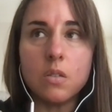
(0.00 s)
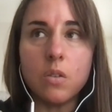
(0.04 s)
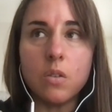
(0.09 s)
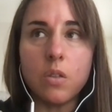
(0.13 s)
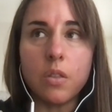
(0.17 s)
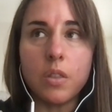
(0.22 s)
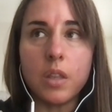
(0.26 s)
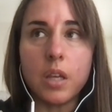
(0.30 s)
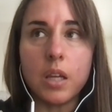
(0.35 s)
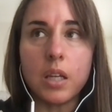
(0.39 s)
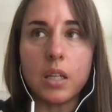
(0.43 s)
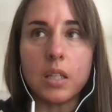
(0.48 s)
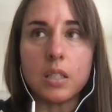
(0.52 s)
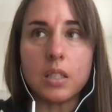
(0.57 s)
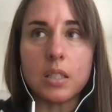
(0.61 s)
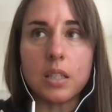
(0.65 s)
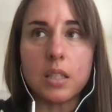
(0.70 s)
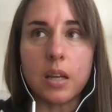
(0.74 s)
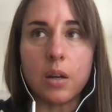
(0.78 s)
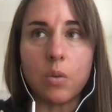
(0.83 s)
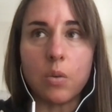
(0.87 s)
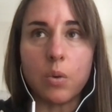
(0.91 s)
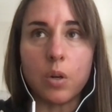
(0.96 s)
things
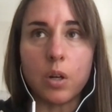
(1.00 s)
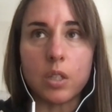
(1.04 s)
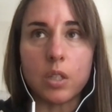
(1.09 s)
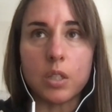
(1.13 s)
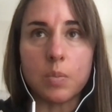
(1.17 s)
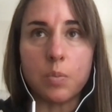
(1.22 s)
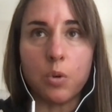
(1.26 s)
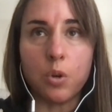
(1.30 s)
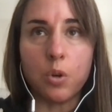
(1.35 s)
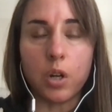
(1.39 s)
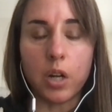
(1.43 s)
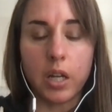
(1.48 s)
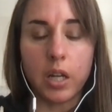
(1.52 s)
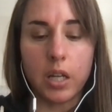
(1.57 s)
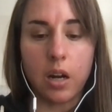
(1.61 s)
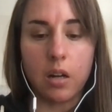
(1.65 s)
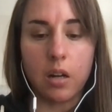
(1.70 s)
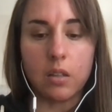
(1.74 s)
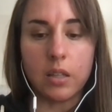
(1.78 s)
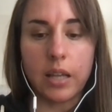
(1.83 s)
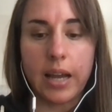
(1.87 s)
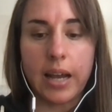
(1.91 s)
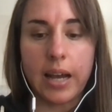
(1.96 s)
that we're exploring in
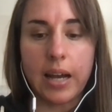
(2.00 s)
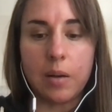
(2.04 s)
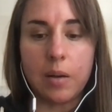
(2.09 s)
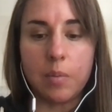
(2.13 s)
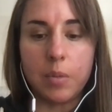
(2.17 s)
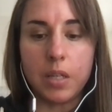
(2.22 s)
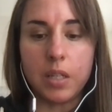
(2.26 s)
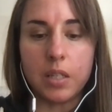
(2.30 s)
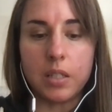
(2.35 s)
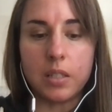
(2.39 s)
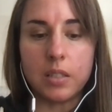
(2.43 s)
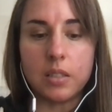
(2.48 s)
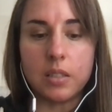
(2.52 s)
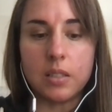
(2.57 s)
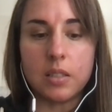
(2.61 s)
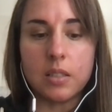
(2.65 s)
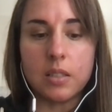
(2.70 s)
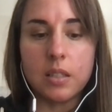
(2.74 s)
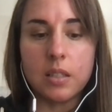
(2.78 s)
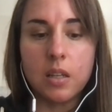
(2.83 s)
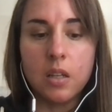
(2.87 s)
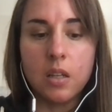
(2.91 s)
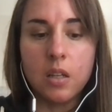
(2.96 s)
our lab
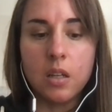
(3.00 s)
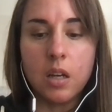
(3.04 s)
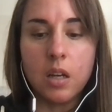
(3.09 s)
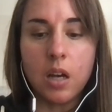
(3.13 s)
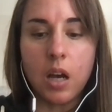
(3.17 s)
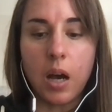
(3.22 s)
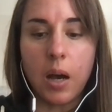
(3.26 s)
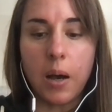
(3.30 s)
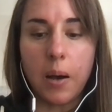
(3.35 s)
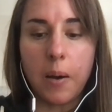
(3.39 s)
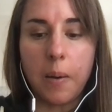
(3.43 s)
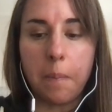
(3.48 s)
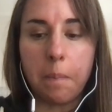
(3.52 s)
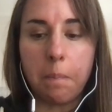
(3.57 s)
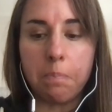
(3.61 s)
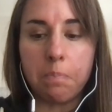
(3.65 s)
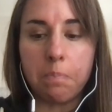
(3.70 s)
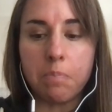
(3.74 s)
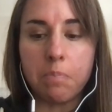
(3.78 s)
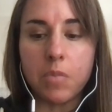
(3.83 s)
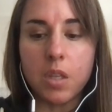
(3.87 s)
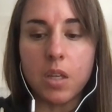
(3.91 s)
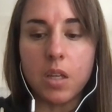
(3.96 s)
is
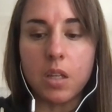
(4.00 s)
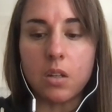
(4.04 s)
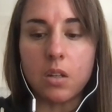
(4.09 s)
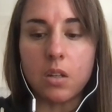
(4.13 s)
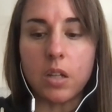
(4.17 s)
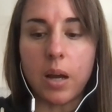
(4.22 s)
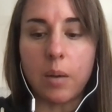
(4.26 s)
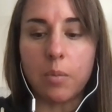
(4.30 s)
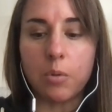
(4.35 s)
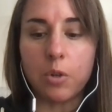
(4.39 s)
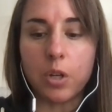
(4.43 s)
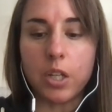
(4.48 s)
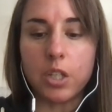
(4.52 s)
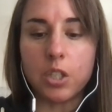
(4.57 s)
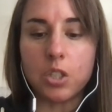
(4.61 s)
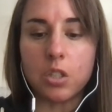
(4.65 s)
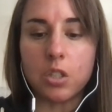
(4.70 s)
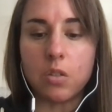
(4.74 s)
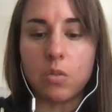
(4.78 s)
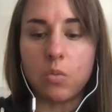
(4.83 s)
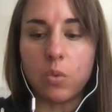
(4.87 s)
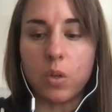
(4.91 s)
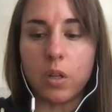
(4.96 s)
in
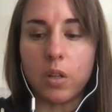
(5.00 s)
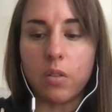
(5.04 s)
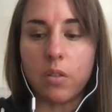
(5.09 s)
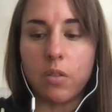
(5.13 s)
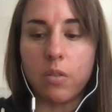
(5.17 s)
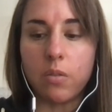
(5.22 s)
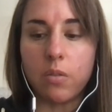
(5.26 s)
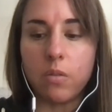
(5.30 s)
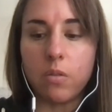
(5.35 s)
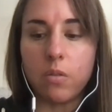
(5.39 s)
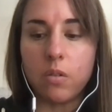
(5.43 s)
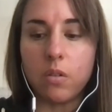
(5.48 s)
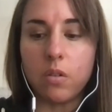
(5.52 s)
collaboration with